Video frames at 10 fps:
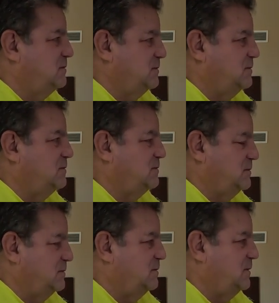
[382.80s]
the
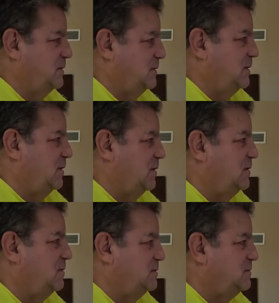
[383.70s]
joists all need to be
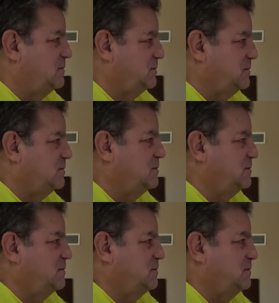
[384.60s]
redone. The main
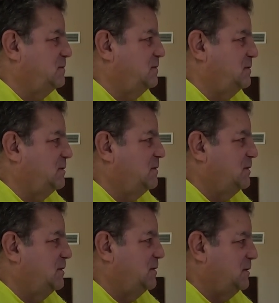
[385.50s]
beam needs to be done
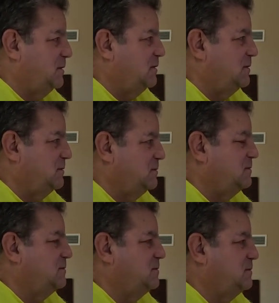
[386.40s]
down there.
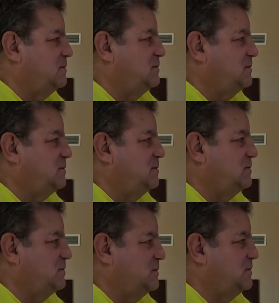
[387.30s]
It's
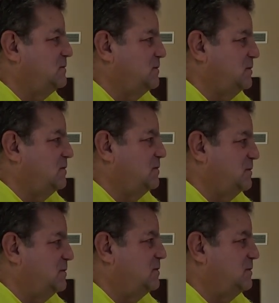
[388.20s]
really, that can be
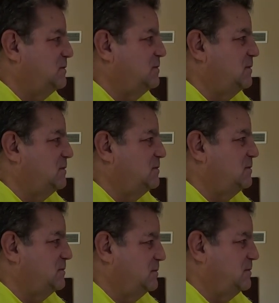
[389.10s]
quite an
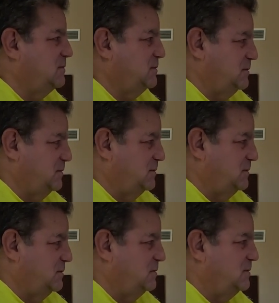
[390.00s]
expense
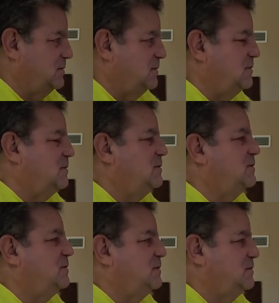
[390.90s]

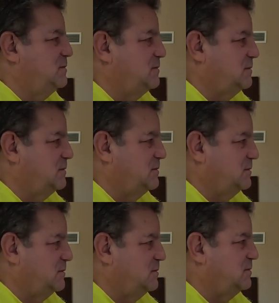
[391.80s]
that you
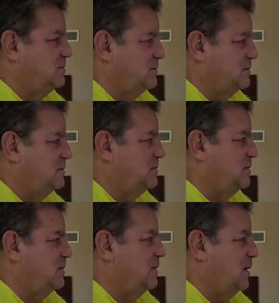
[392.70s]
don't necessarily
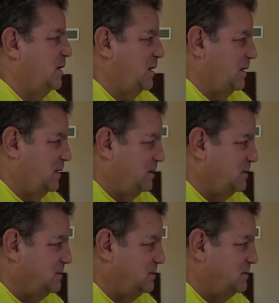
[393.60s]
count on until